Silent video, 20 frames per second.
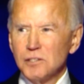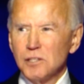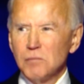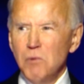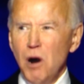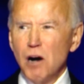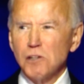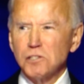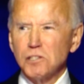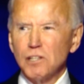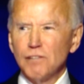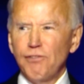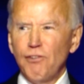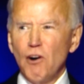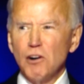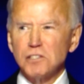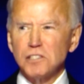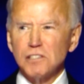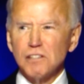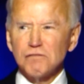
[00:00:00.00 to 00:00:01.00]
to marshal the
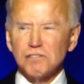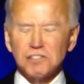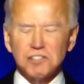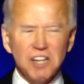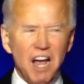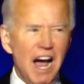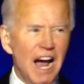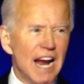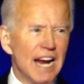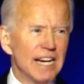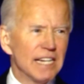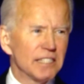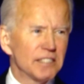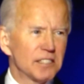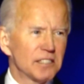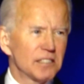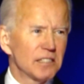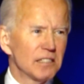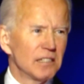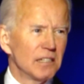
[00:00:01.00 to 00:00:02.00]
forces of
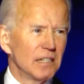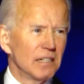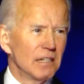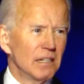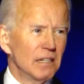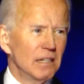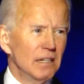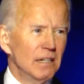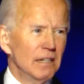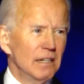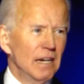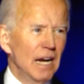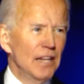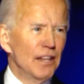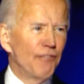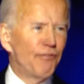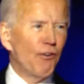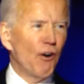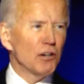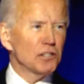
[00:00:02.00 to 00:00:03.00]
science
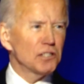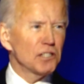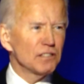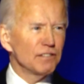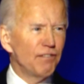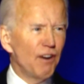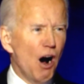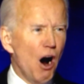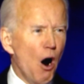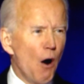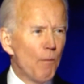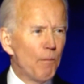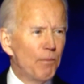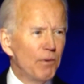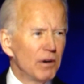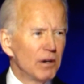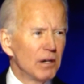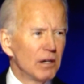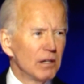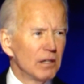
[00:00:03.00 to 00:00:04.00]
and the forces of
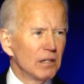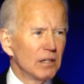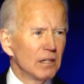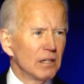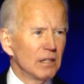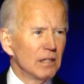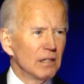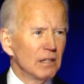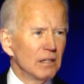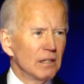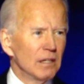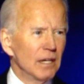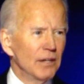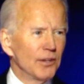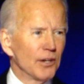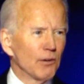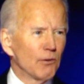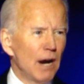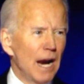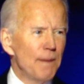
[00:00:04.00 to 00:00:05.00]
hope
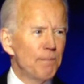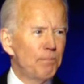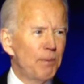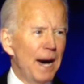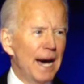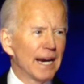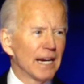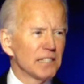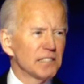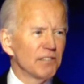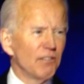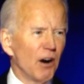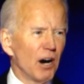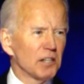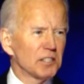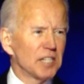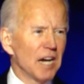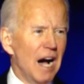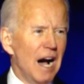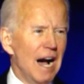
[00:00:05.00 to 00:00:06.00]
in the great battles of
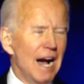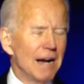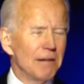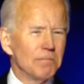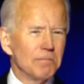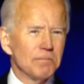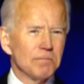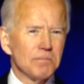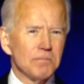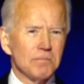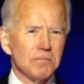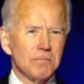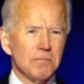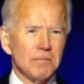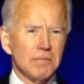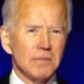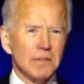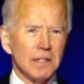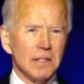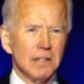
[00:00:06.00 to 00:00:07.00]
our time.
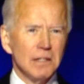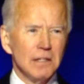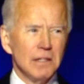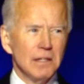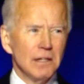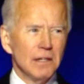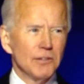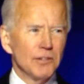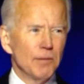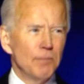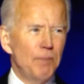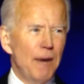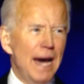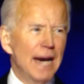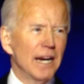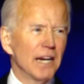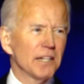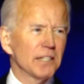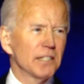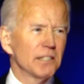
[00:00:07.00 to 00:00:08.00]
The
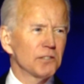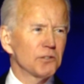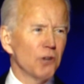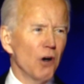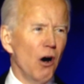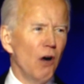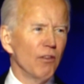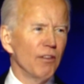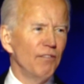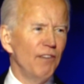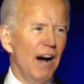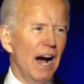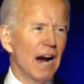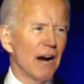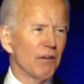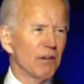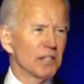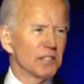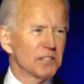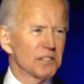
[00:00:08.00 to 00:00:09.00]
battle to control the
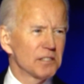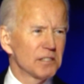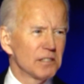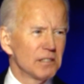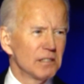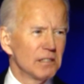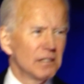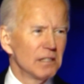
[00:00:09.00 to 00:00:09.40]
virus,